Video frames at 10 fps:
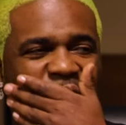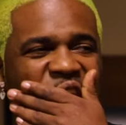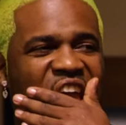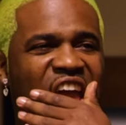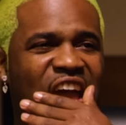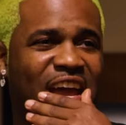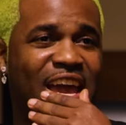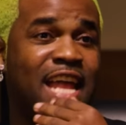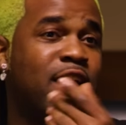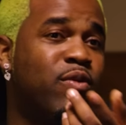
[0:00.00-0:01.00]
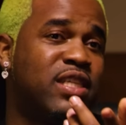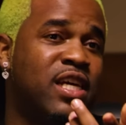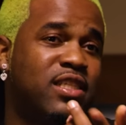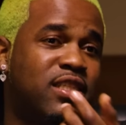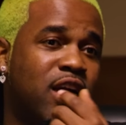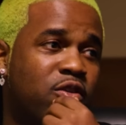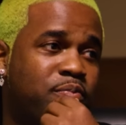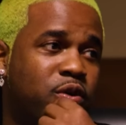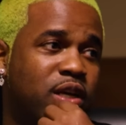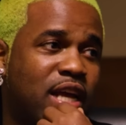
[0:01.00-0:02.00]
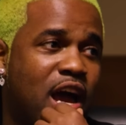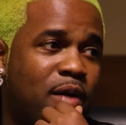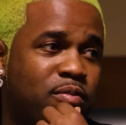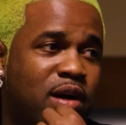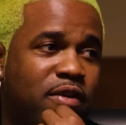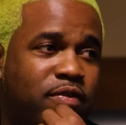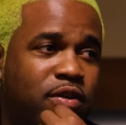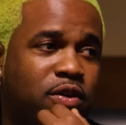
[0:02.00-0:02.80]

Yeah, and it was his therapeutic album, I feel.